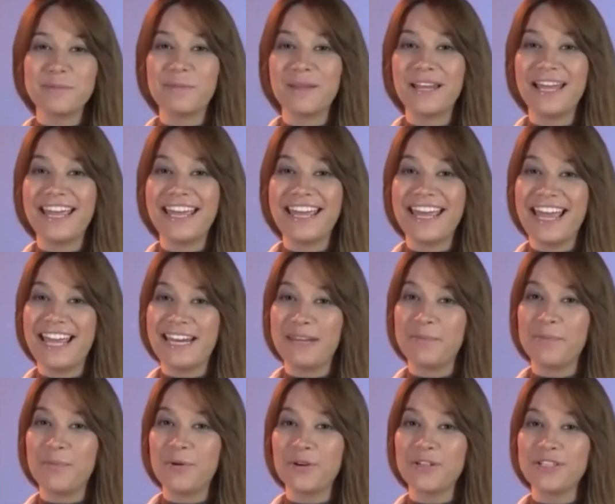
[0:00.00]
play an
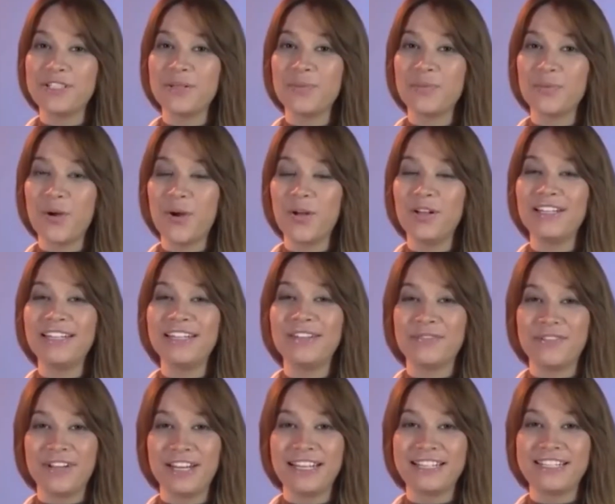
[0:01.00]
important role in
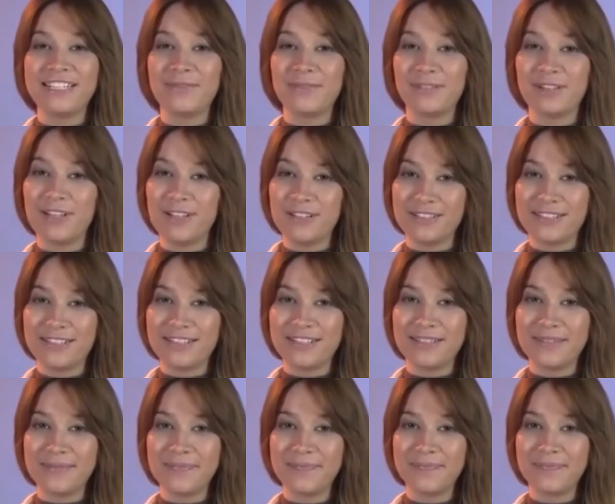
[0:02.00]
relative
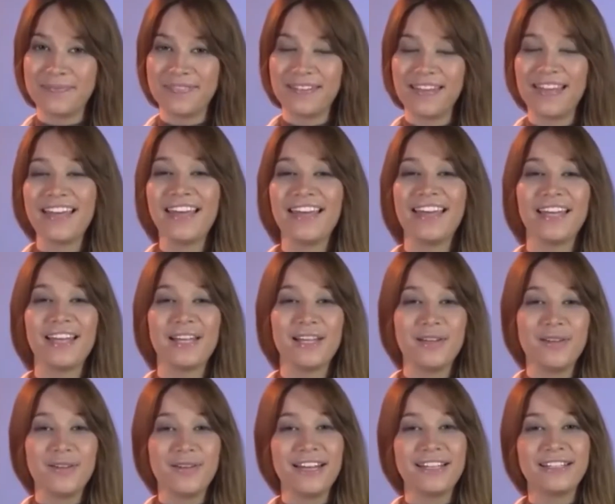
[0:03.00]
clauses.
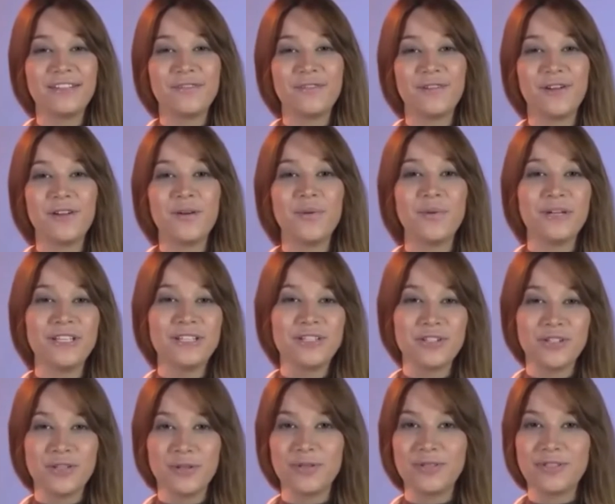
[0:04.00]
Look at the following
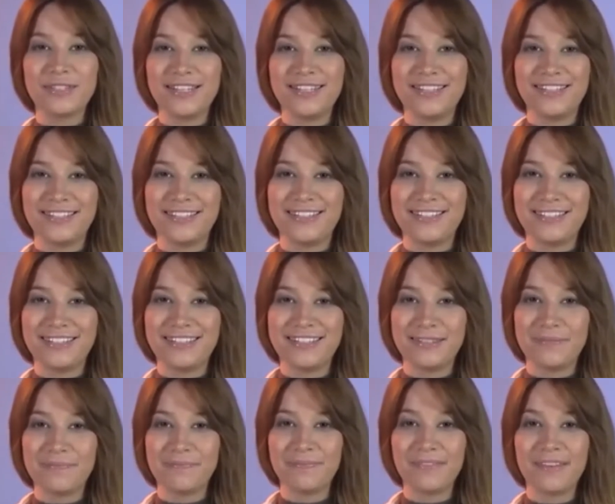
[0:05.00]
two sentences.
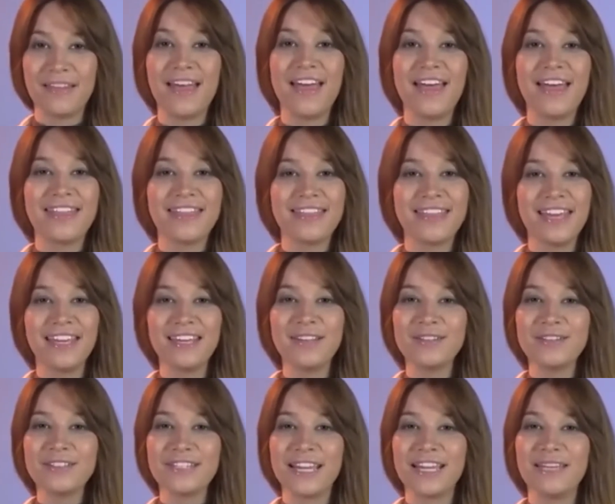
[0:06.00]
They
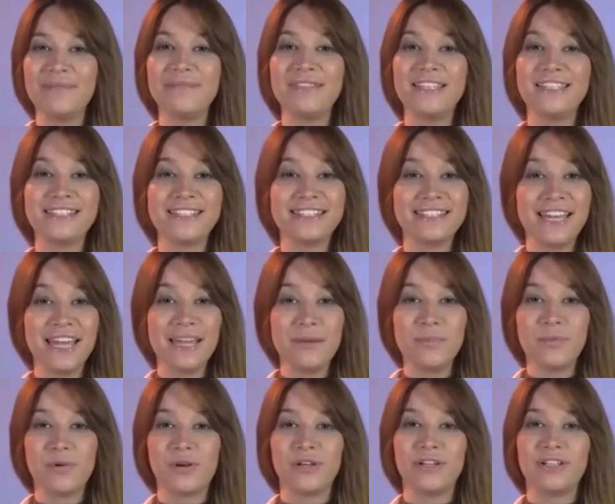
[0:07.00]
contain the same
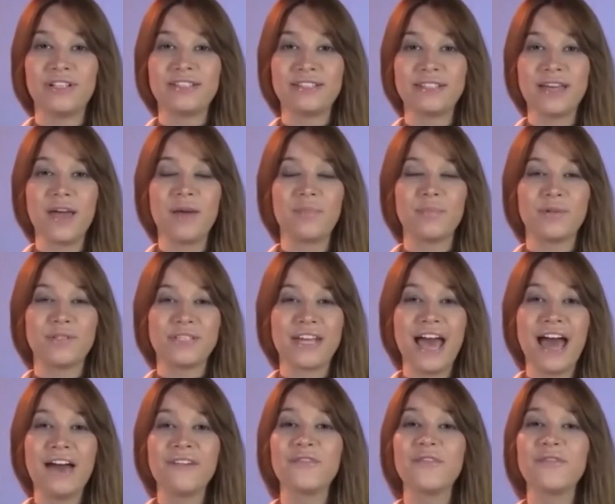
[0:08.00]
words but
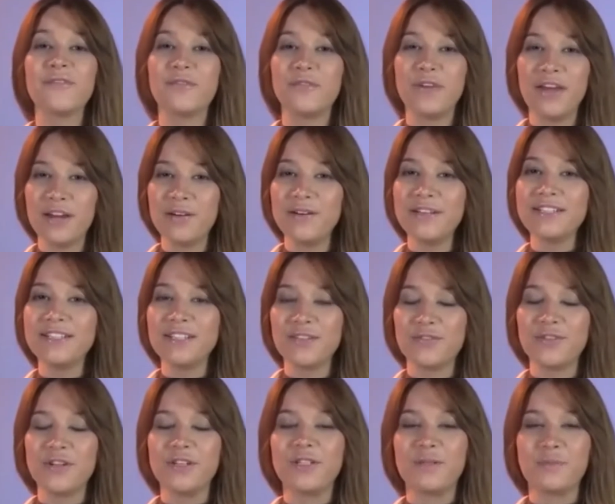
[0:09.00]
have very
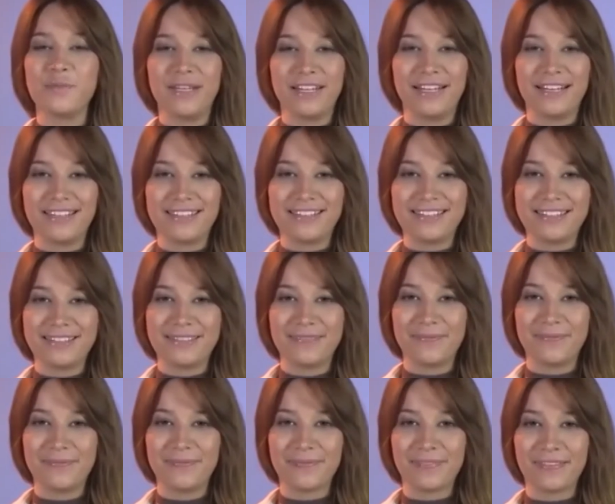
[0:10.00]
different meanings.
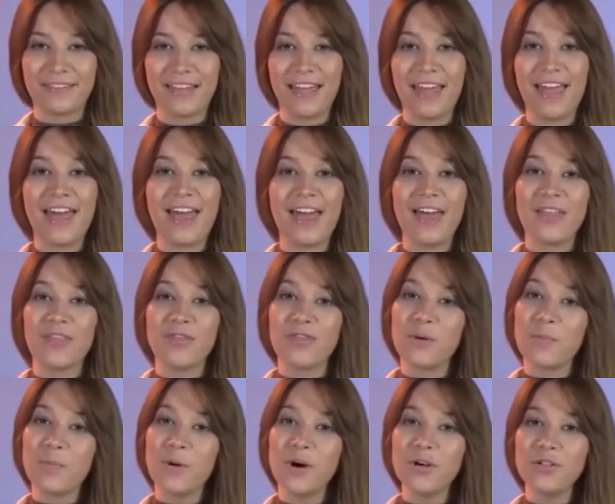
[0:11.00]
The
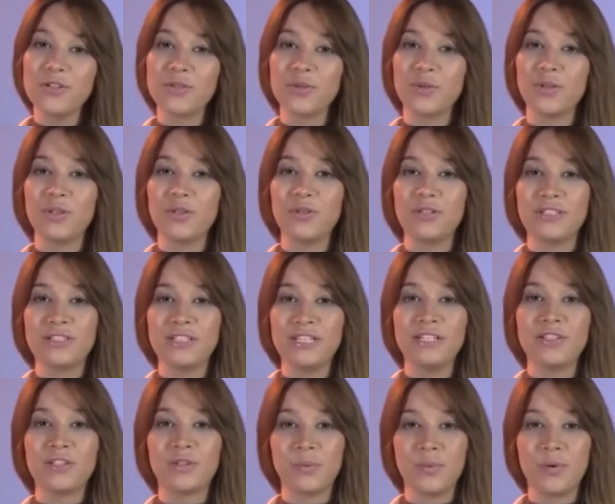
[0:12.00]
boys who knew the
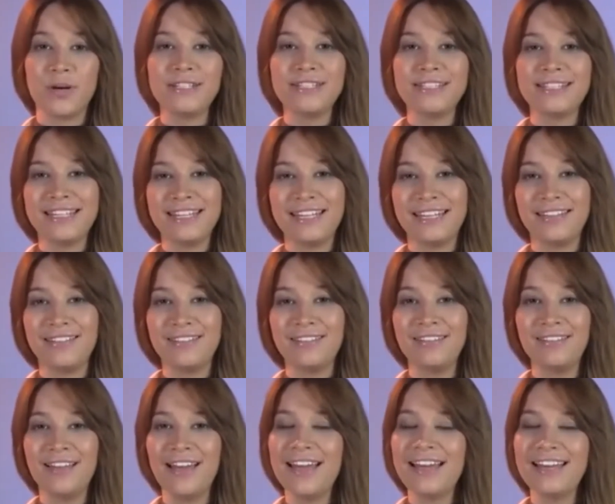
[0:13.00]
teacher was ill
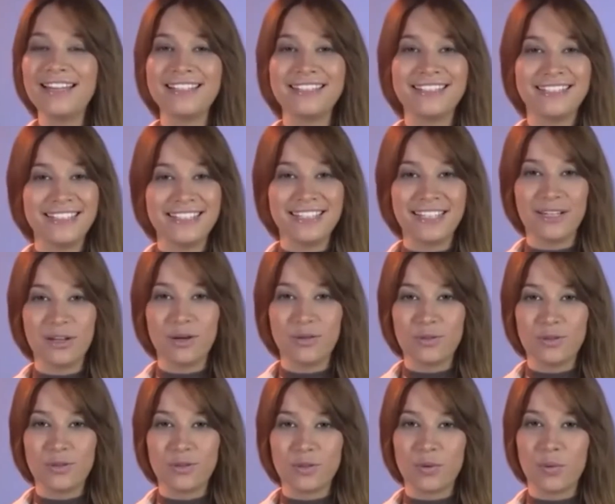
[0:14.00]
didn't go
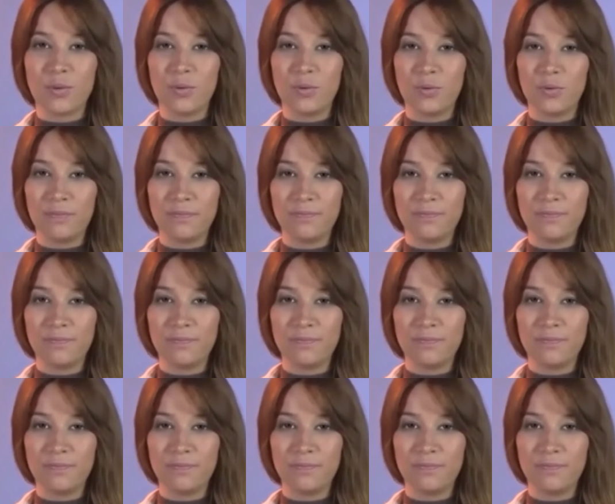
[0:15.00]
to school.